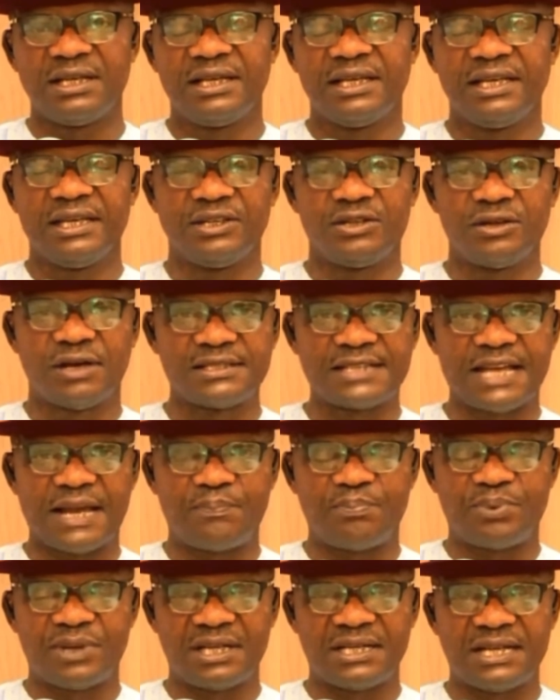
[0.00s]
It does
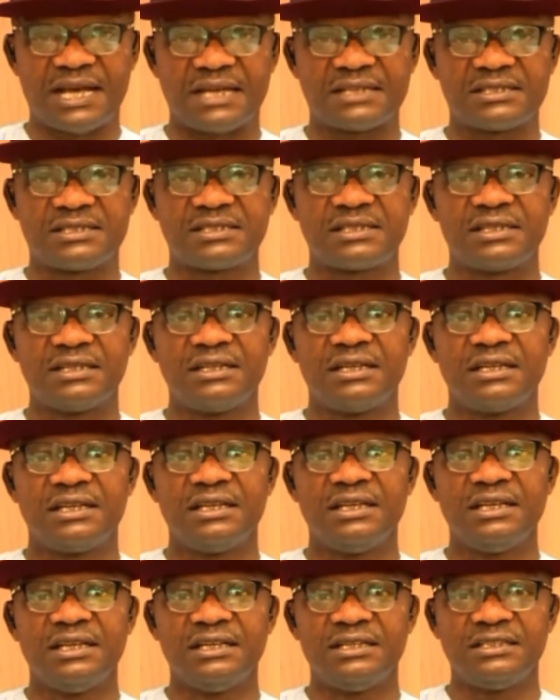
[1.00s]
appear that
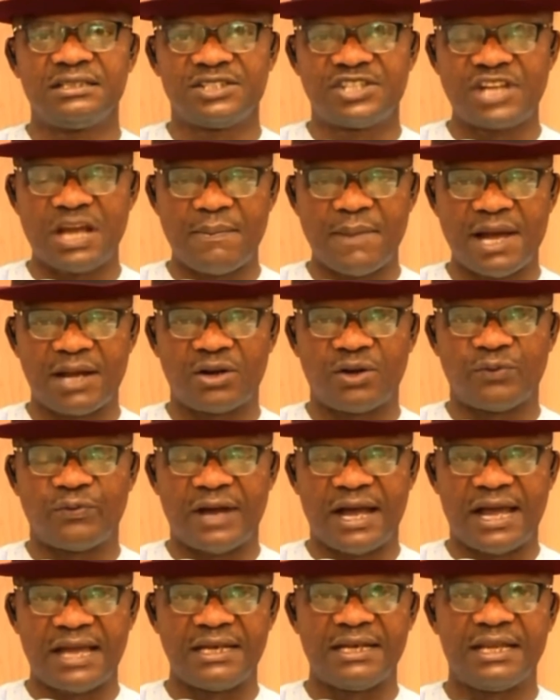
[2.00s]
the chairman of
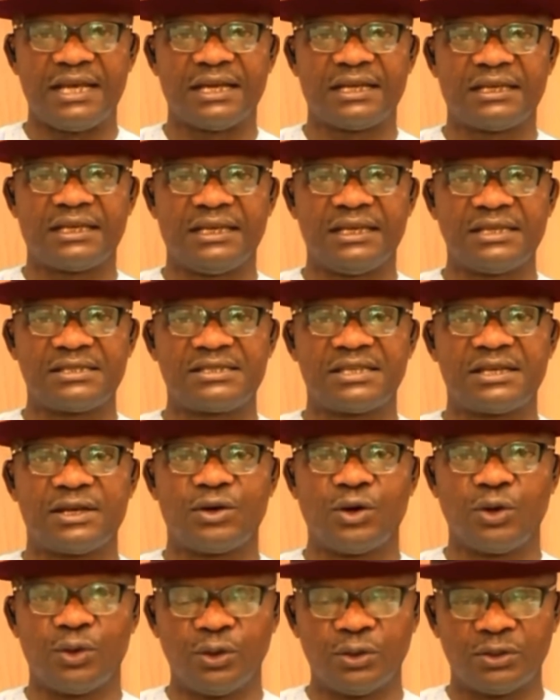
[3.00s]
INEC is in
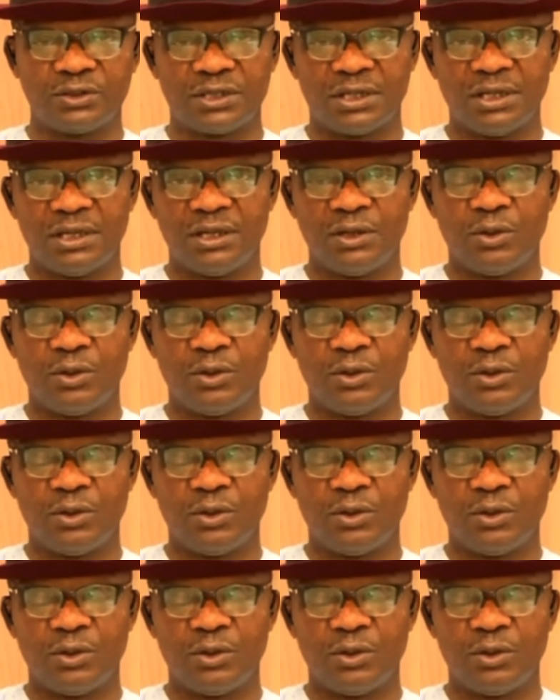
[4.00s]
cahoot